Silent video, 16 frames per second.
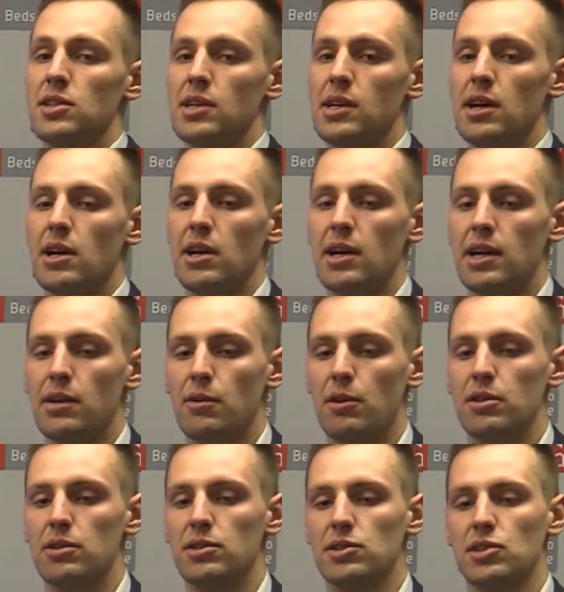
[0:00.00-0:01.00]
in the area in
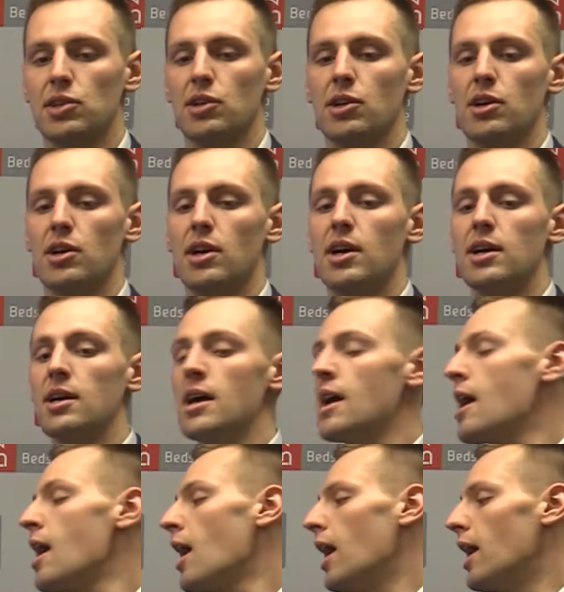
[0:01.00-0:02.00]
order to secure
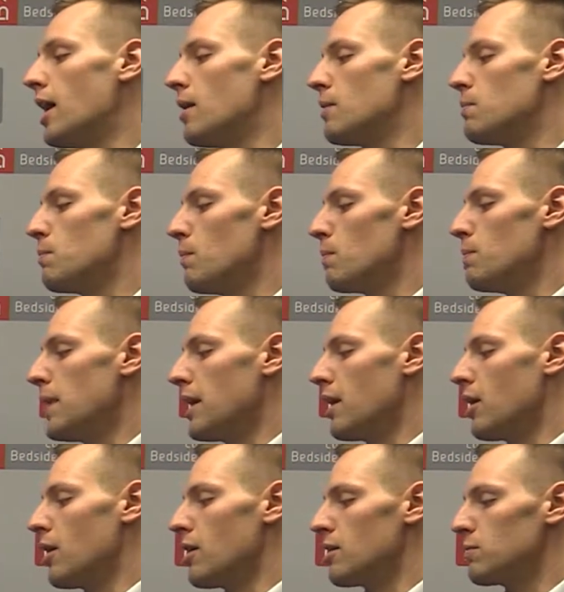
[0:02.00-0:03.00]

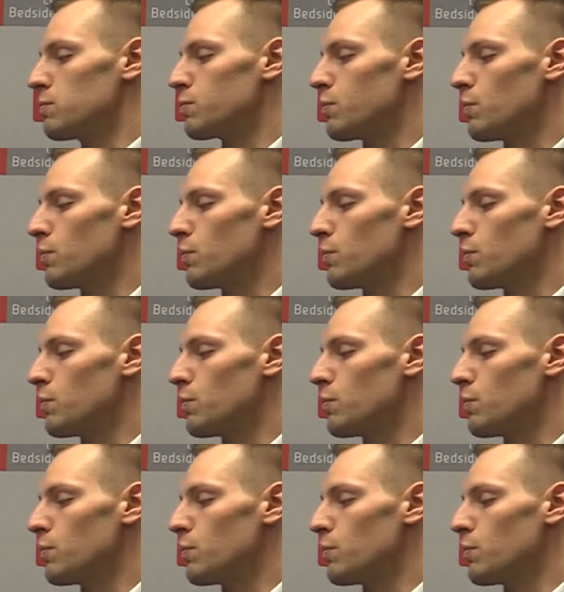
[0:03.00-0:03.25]
our